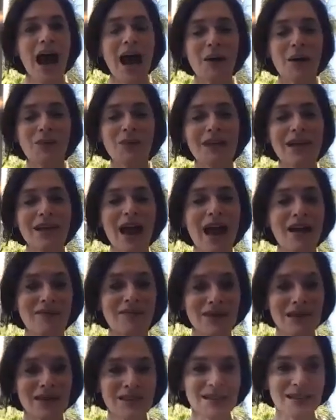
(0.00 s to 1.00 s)
And we have
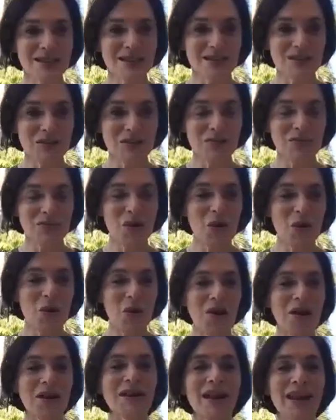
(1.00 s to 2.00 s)
this Zoom
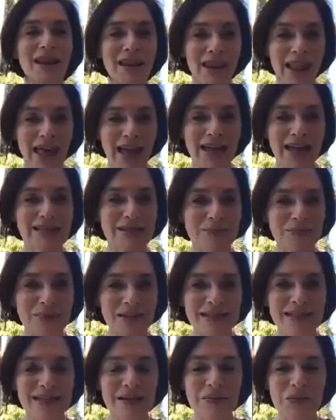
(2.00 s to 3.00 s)
call last
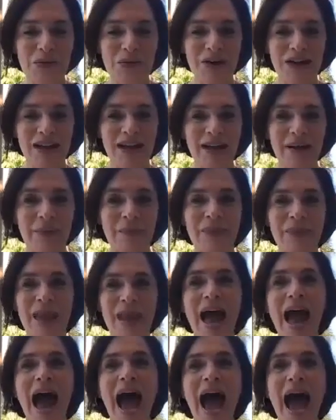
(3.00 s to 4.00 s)
Monday morning
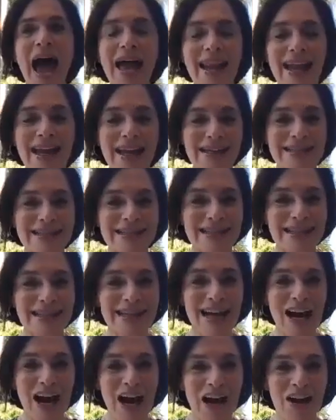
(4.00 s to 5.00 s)
and I
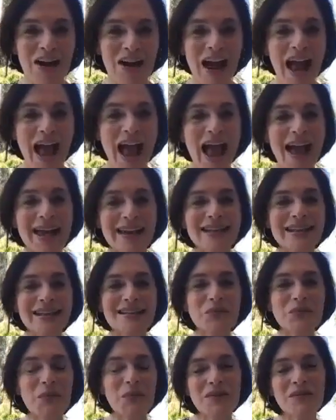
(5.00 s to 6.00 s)
see her, and
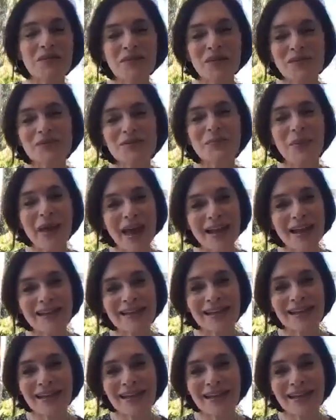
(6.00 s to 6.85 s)
it's one of those bad